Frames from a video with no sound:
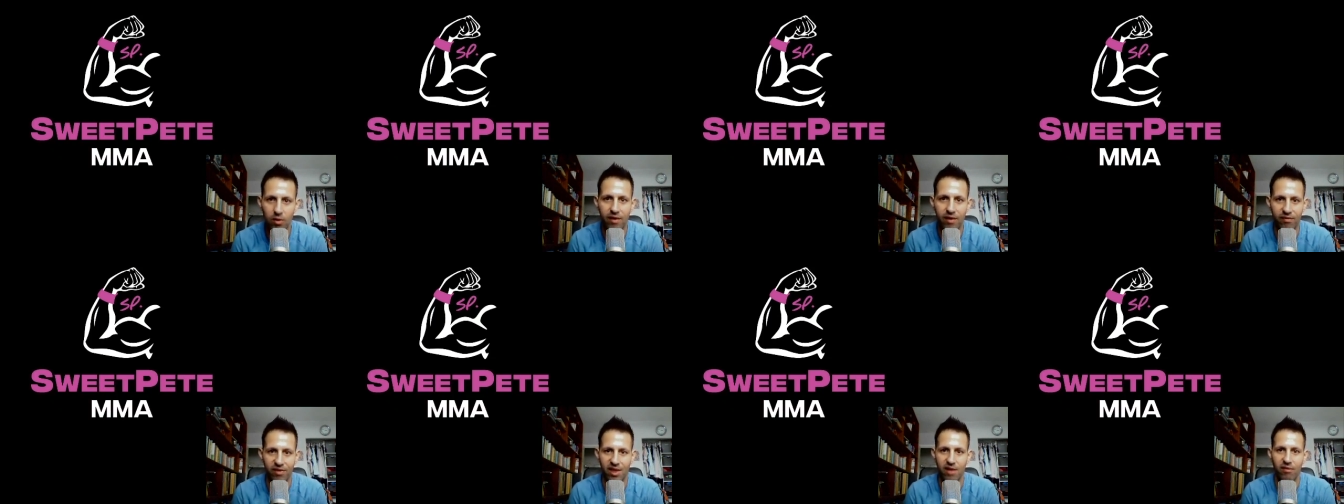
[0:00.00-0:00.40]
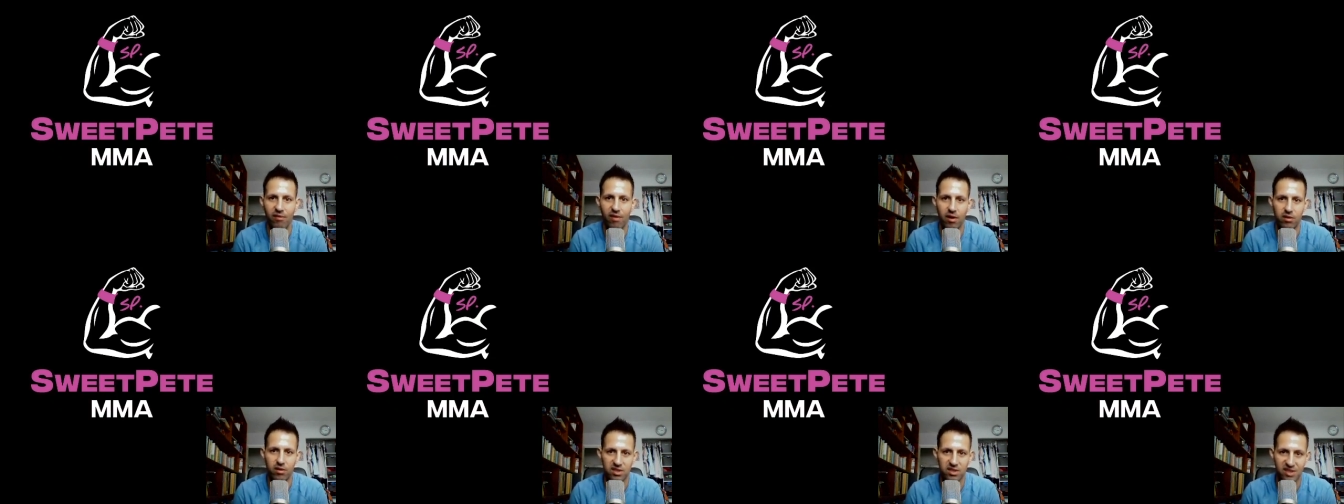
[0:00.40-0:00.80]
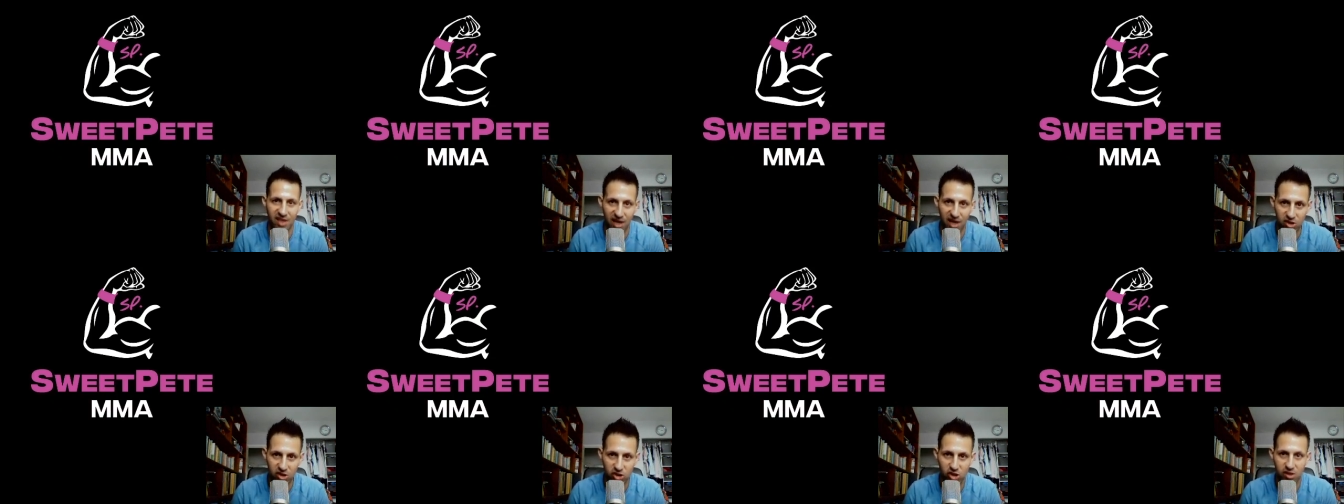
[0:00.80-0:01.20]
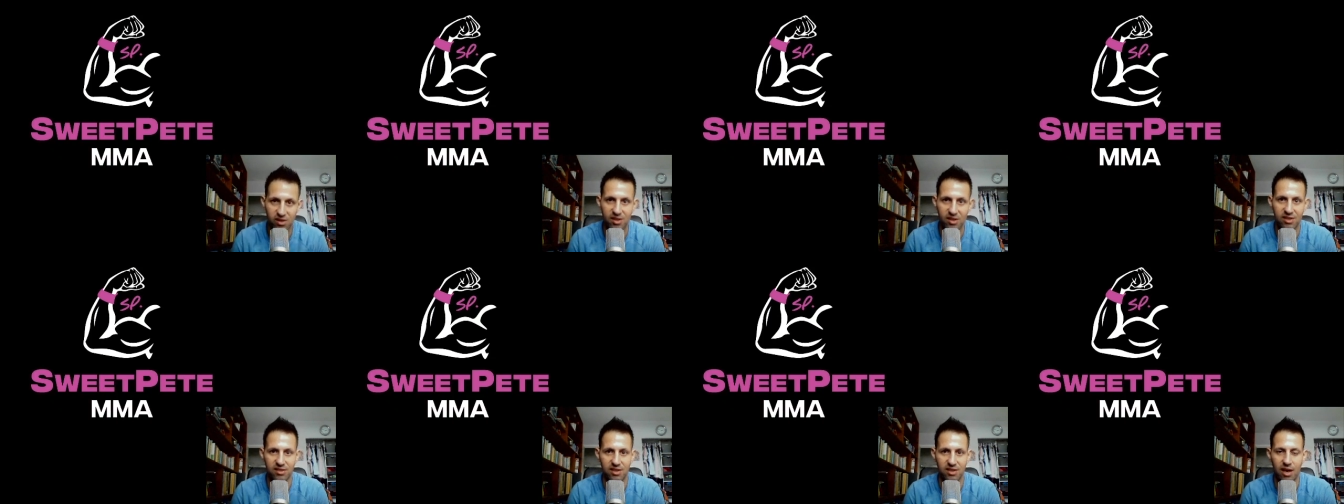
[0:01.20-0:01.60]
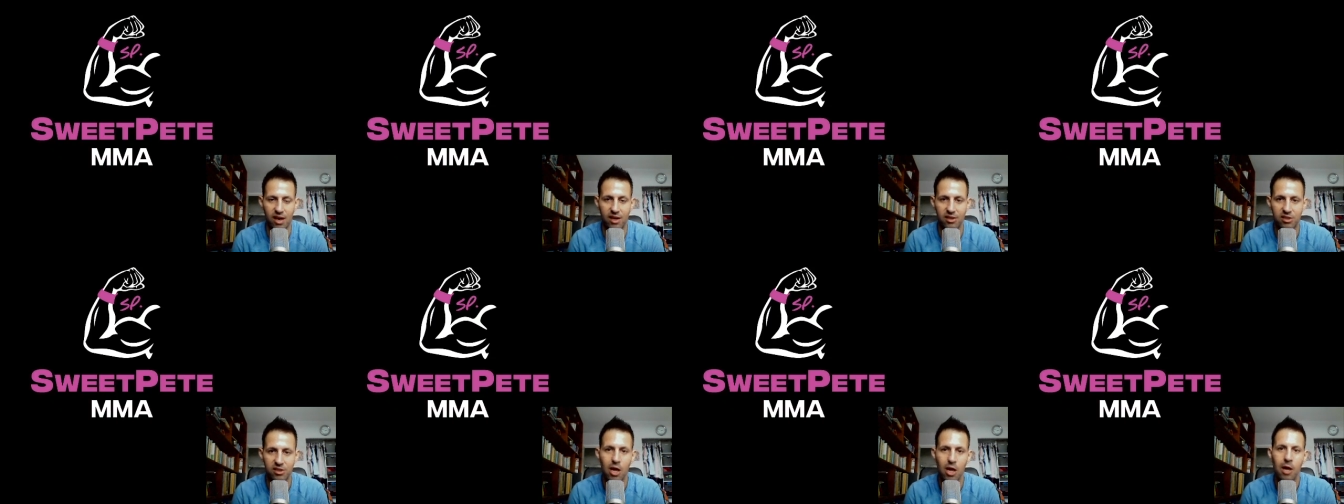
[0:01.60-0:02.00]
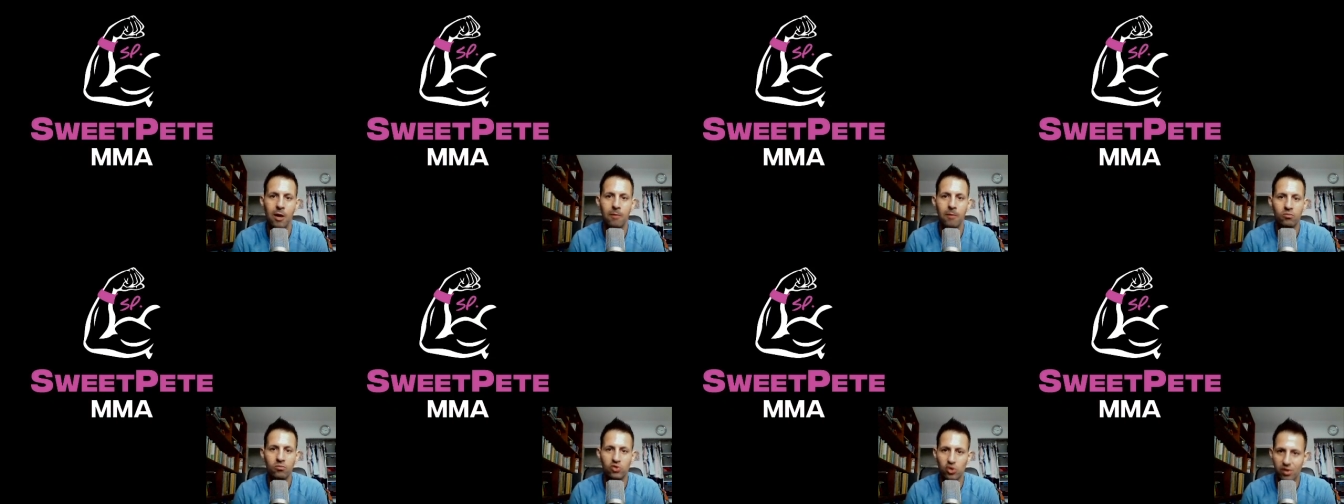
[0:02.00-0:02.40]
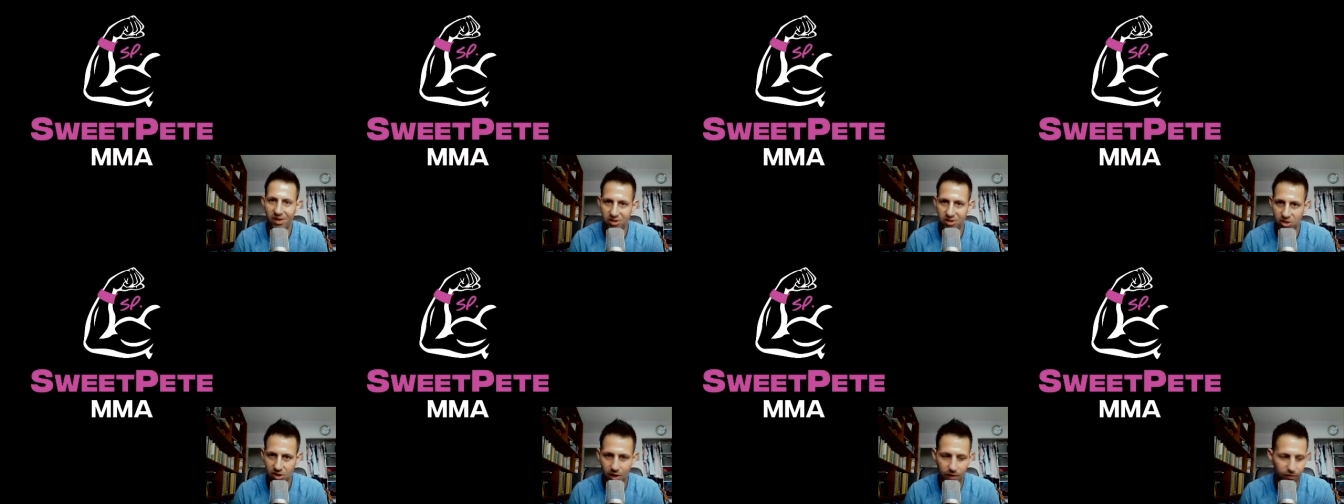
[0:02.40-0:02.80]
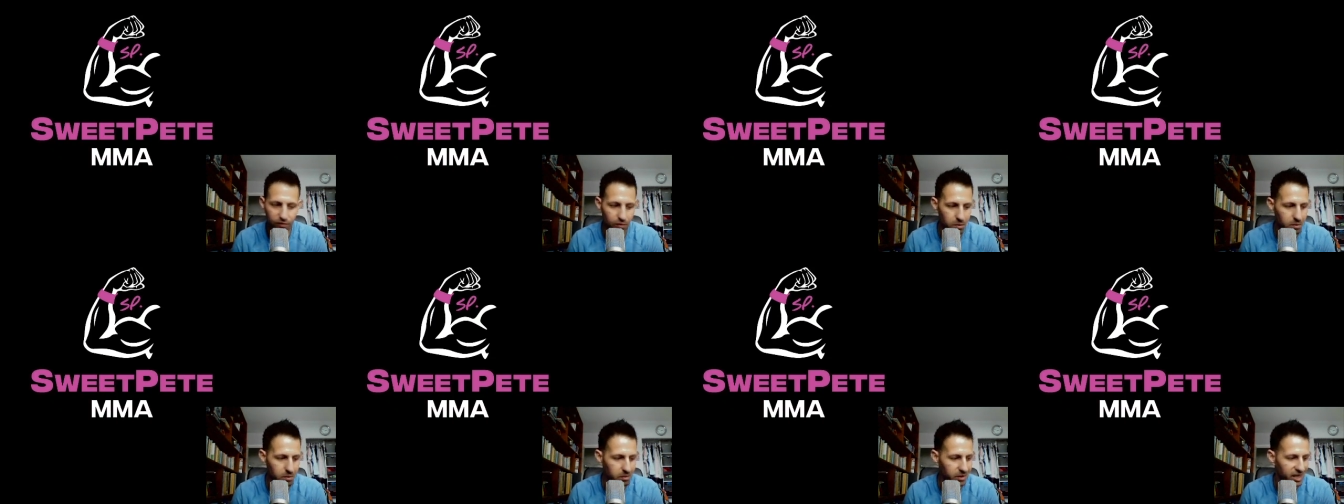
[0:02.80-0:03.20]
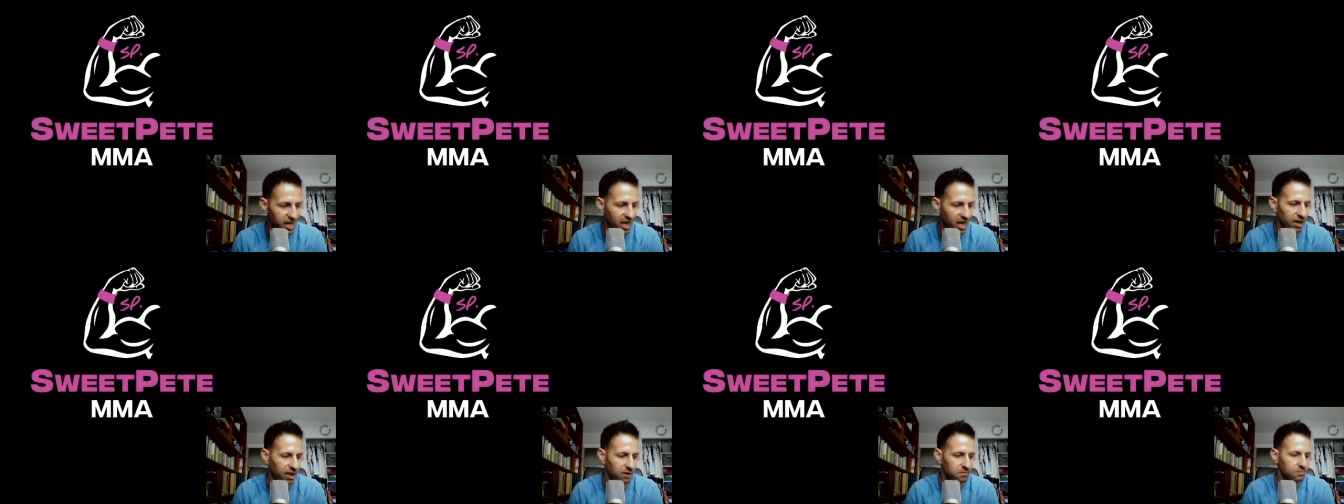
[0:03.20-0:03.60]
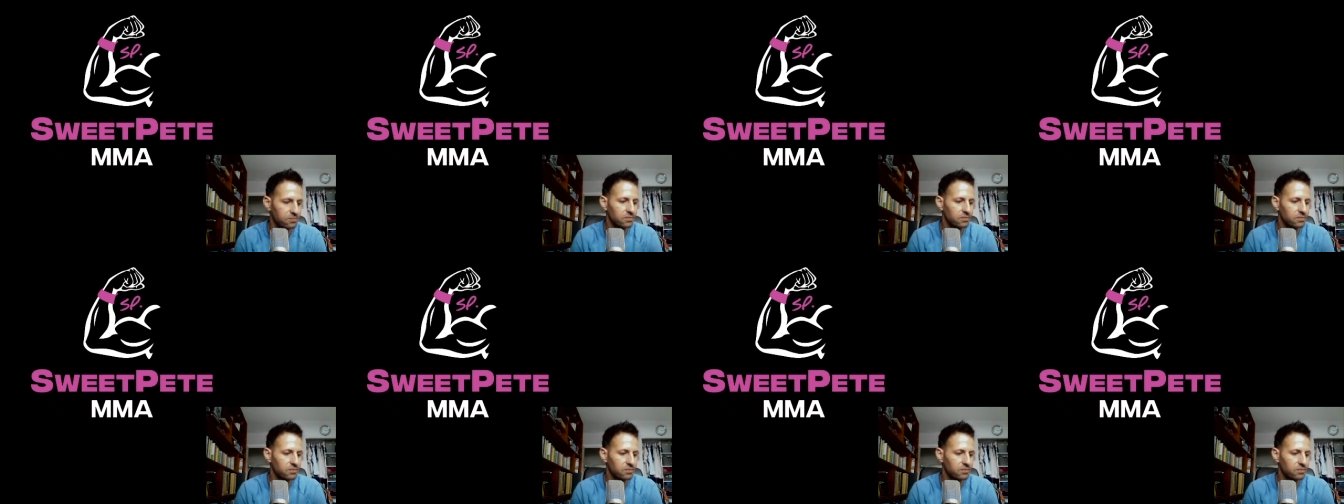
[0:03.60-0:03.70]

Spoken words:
if they've already sanctioned these guys. So let's start from the beginning.